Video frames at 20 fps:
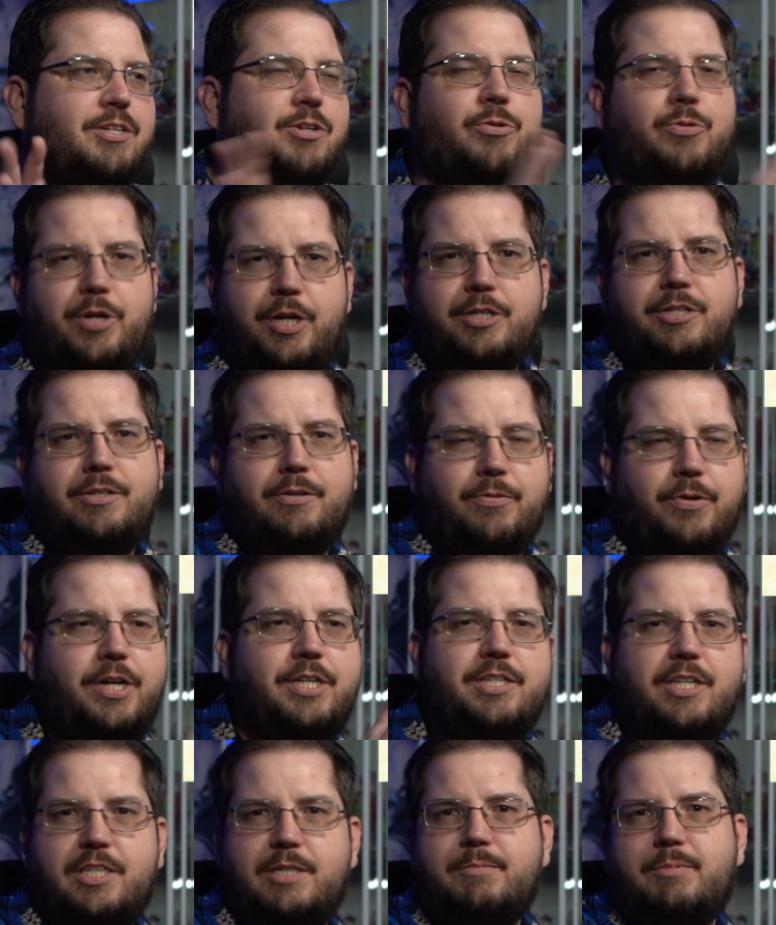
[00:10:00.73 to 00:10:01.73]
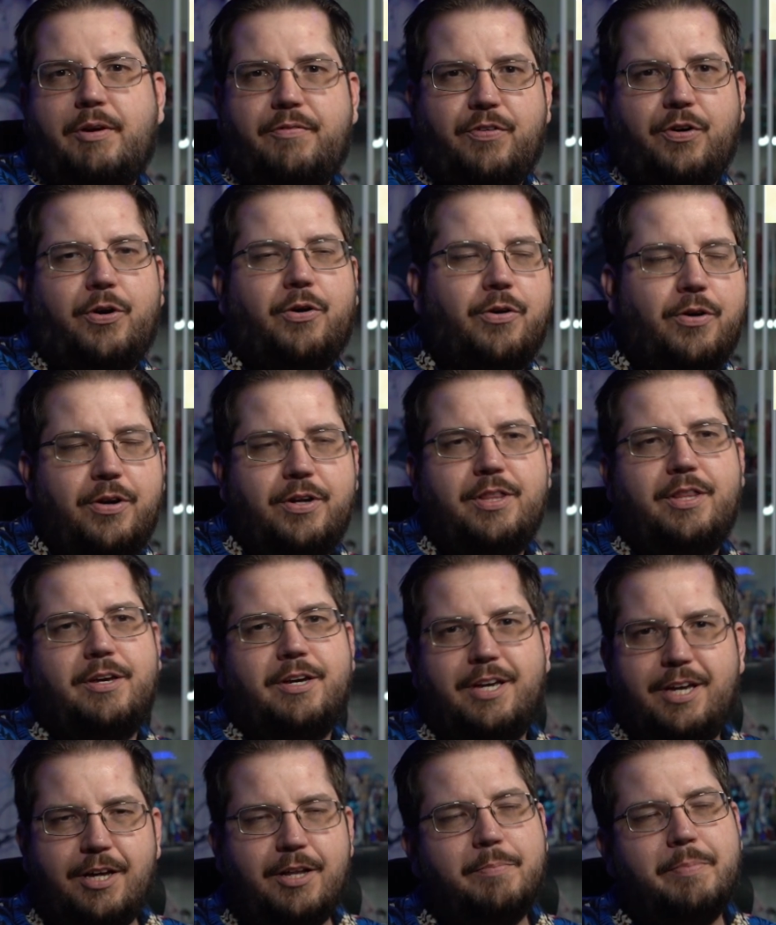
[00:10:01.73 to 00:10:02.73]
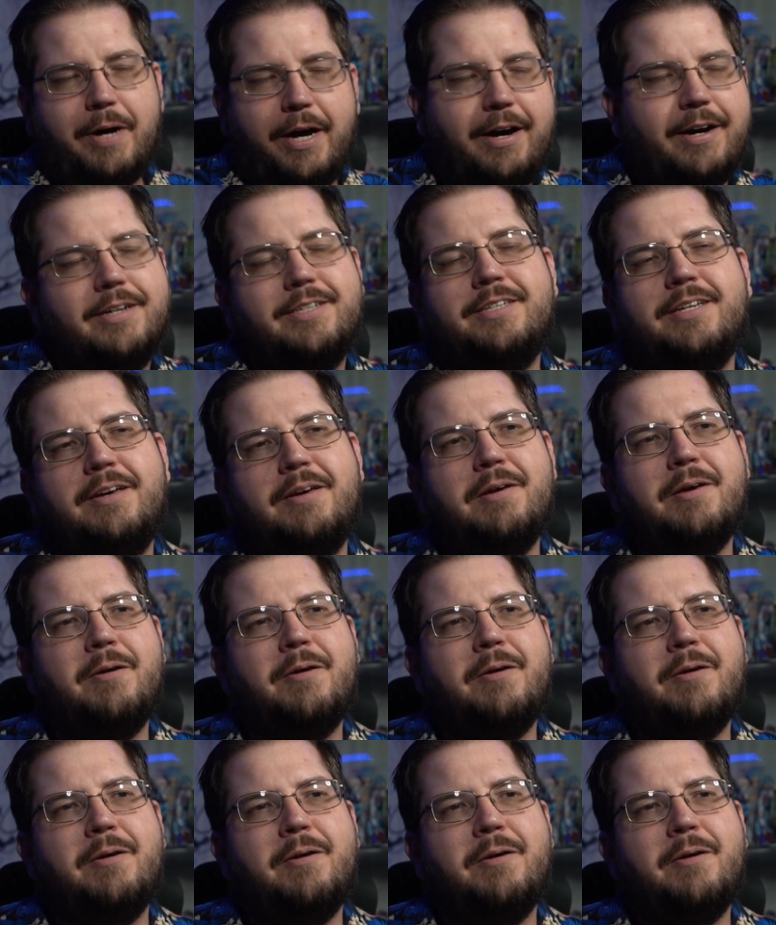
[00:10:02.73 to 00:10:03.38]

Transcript: criticisms of her in the guild box.